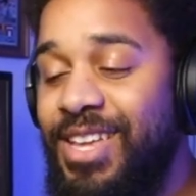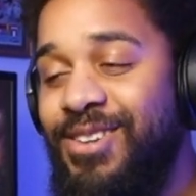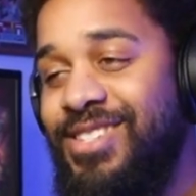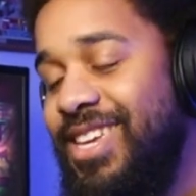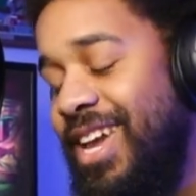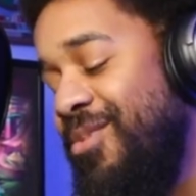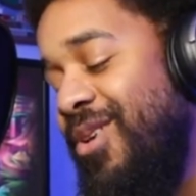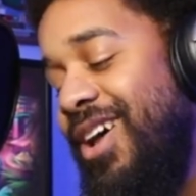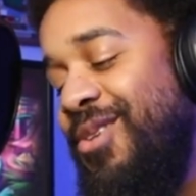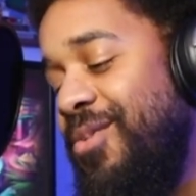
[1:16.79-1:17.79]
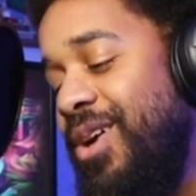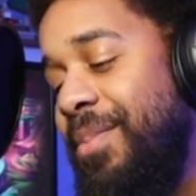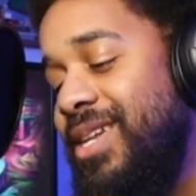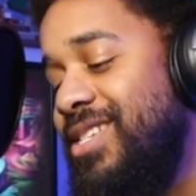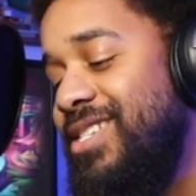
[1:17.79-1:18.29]
I was like, yeah, bro, don't worry. I'm
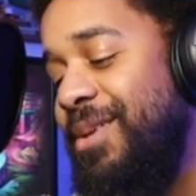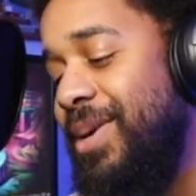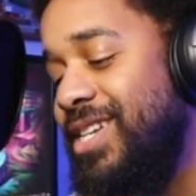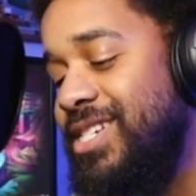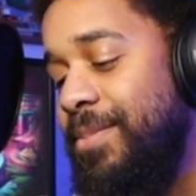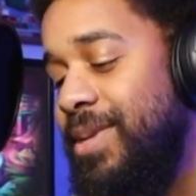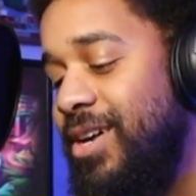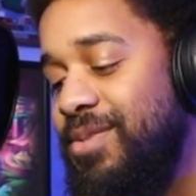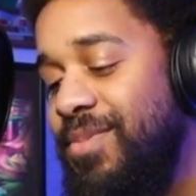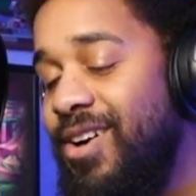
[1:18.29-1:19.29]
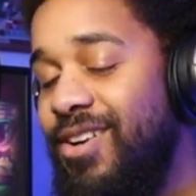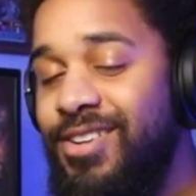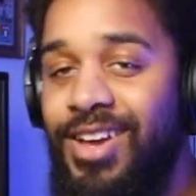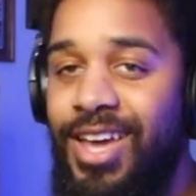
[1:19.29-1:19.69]
about to, I'm about to ship it out tomorrow.